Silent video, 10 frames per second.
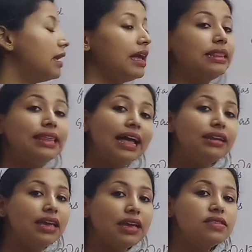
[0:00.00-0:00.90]
in
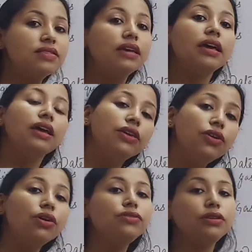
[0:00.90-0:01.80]
that case,
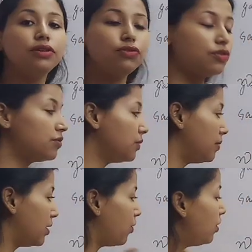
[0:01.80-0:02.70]
your solutions will
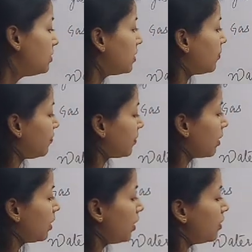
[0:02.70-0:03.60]
be
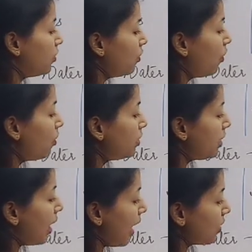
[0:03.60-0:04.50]
called
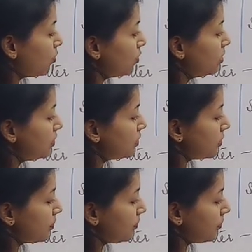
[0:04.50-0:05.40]
non-aqueous